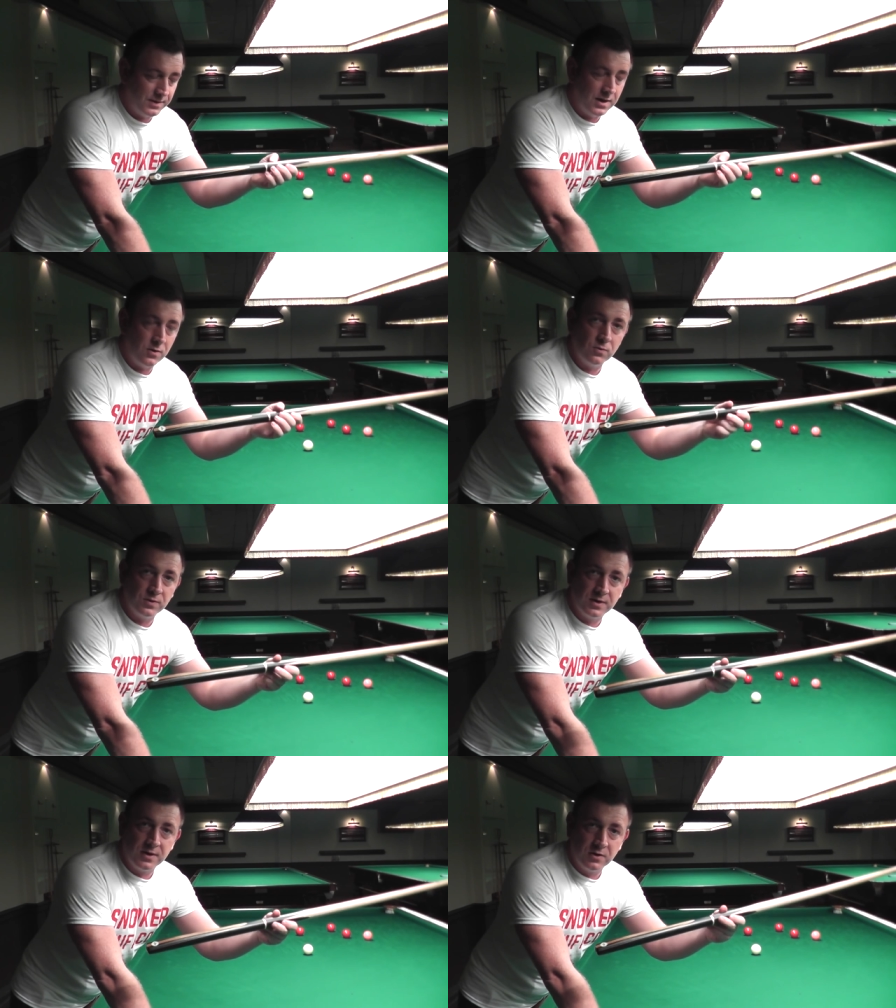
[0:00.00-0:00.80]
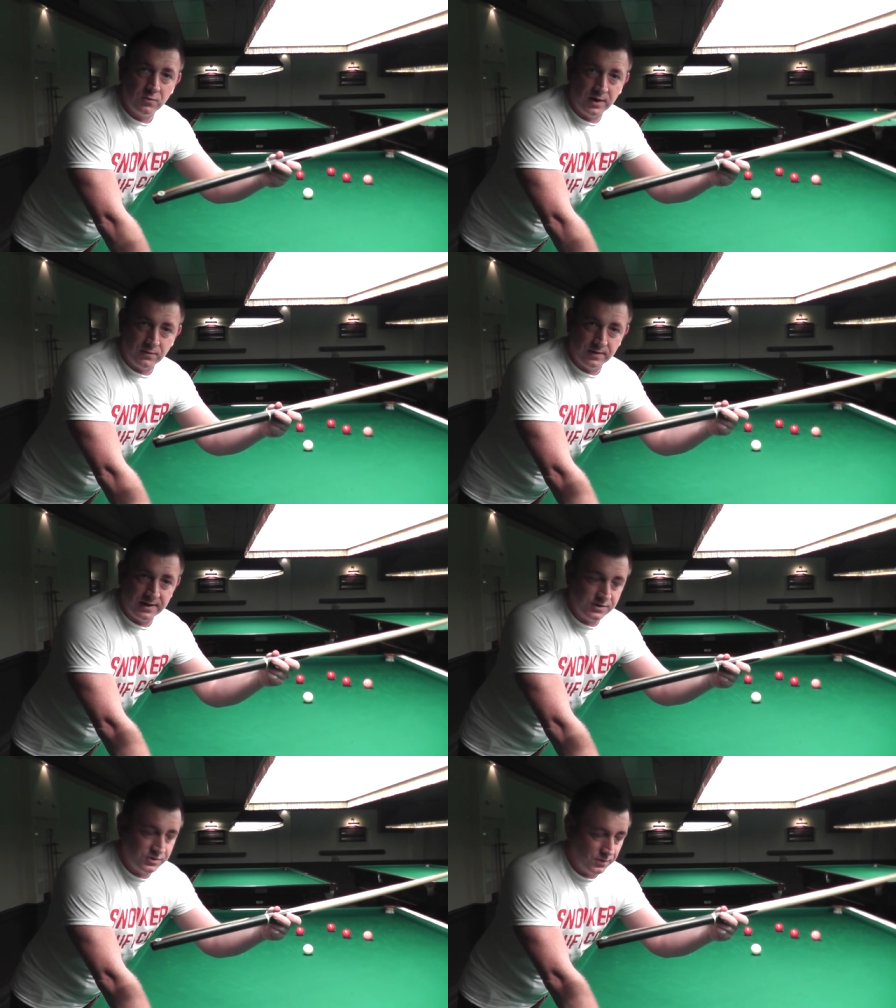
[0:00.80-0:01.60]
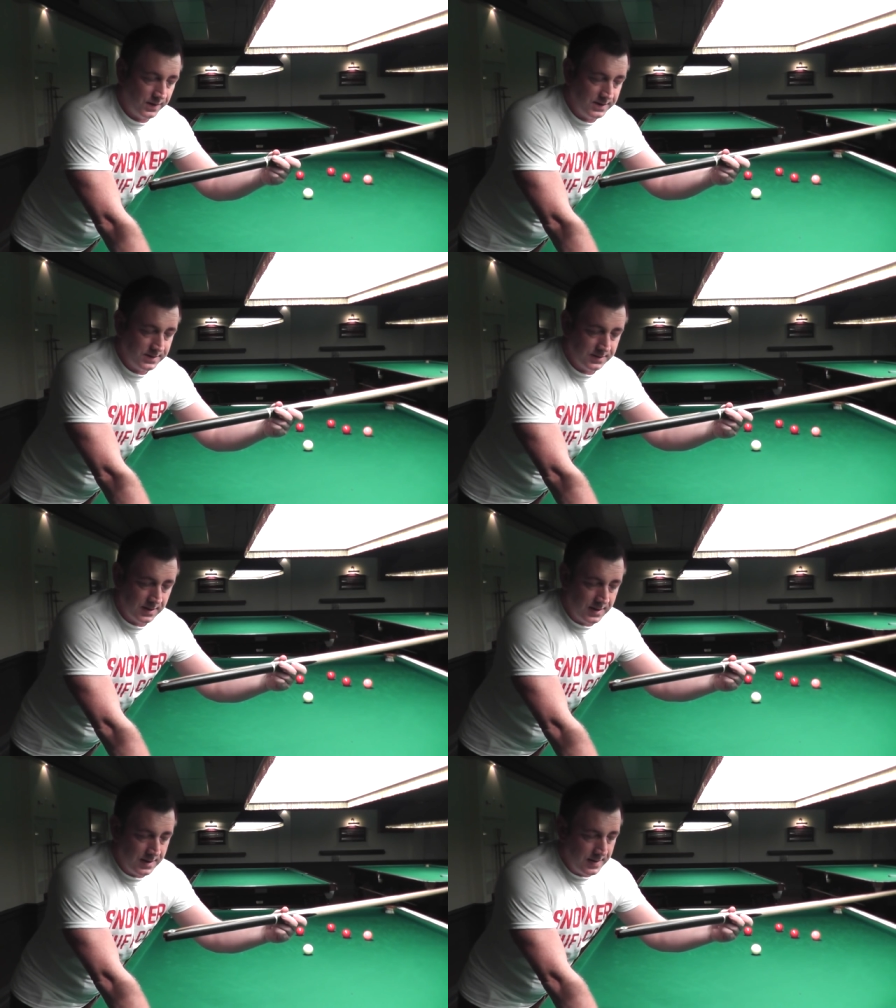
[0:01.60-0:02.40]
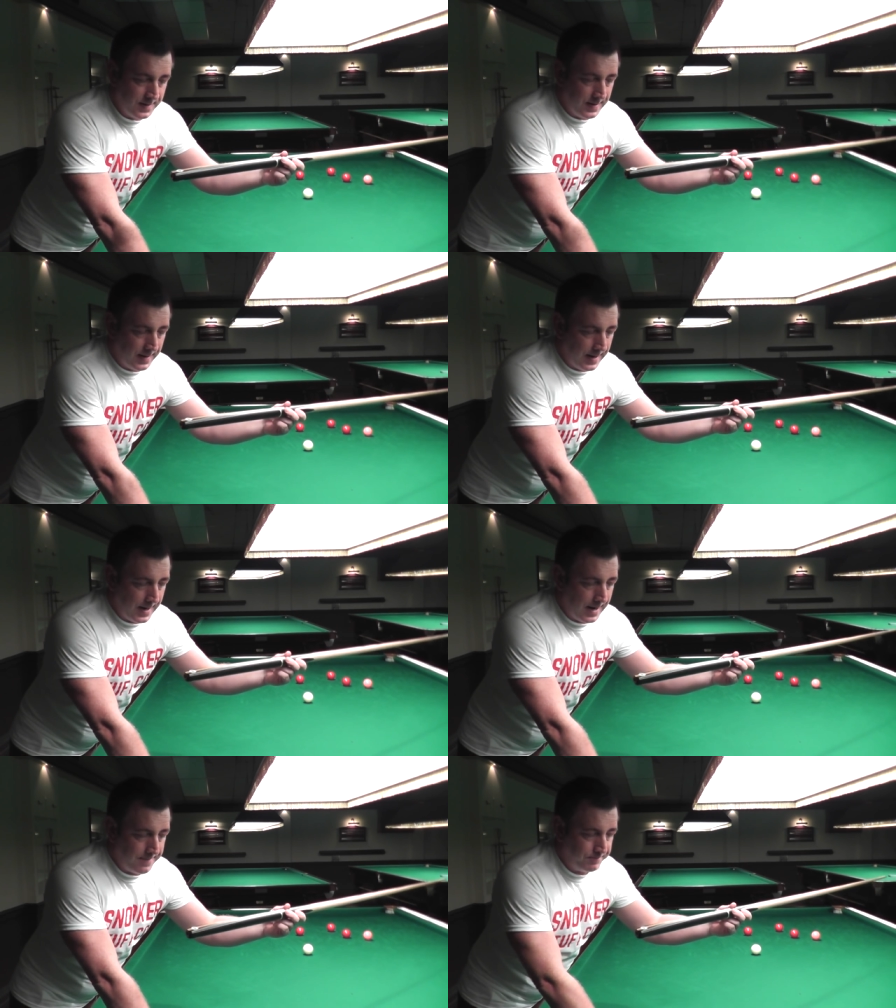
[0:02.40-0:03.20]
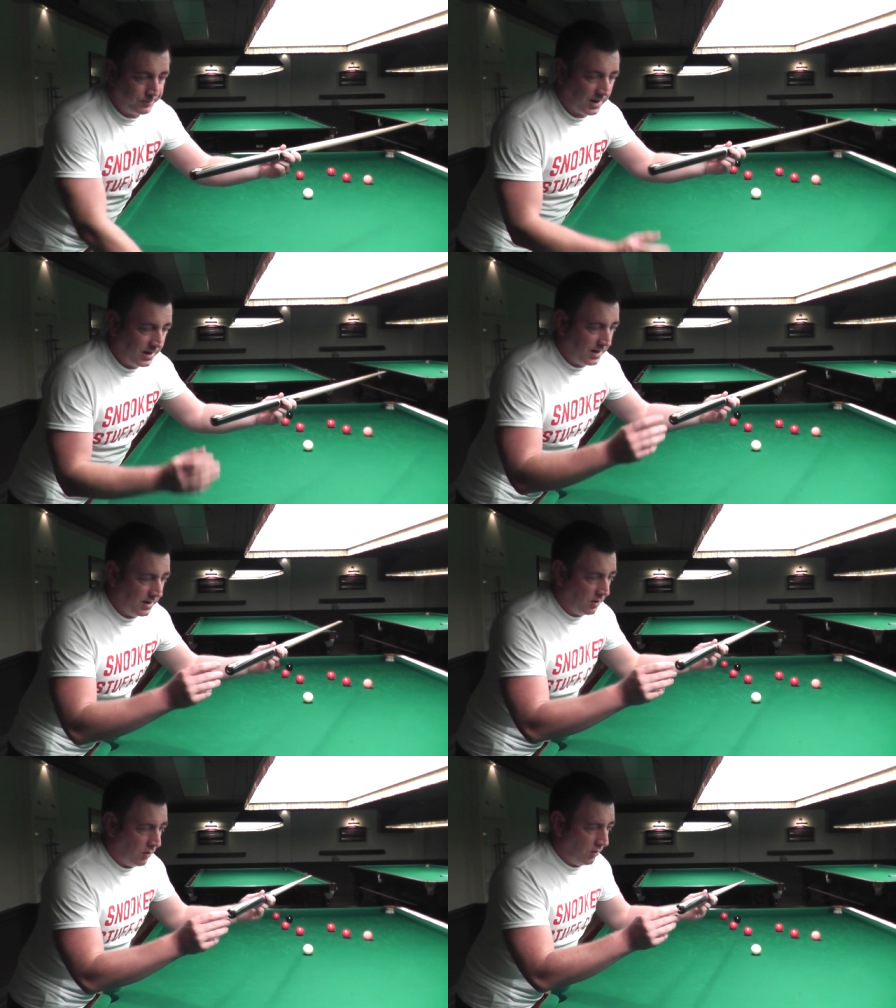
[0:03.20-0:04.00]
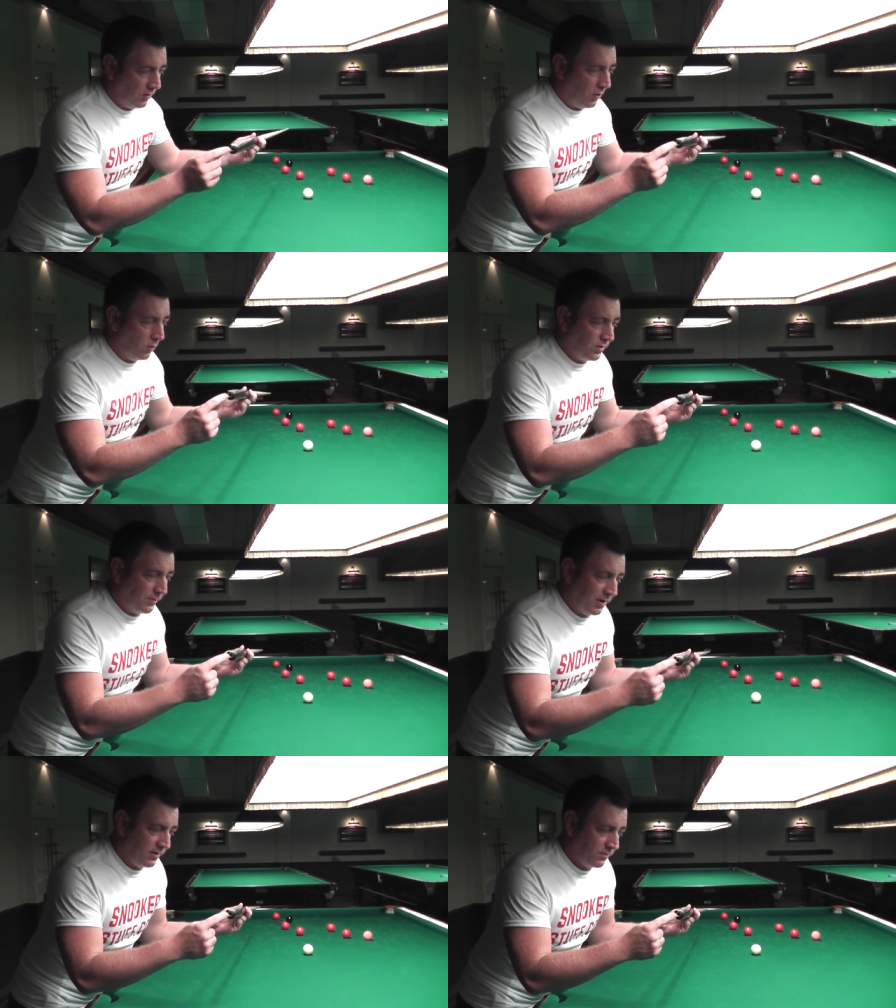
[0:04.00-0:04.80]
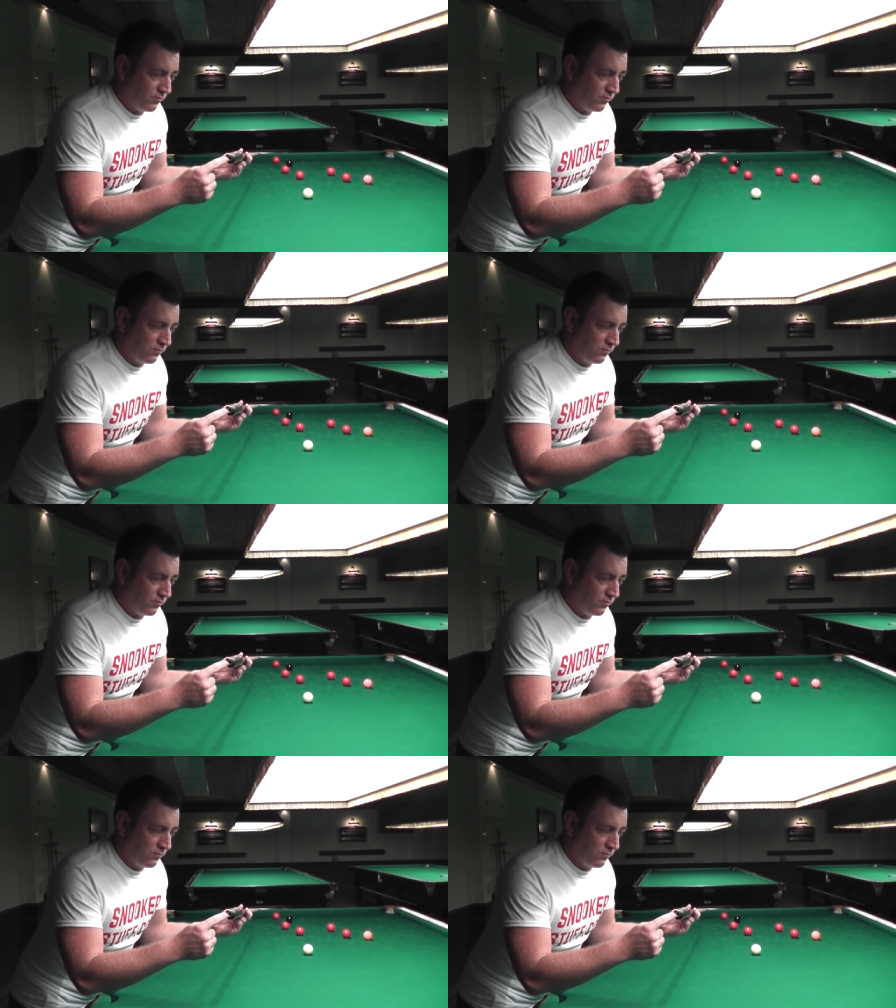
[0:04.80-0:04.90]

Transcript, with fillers: the old quick release joints. Um, all the Peradon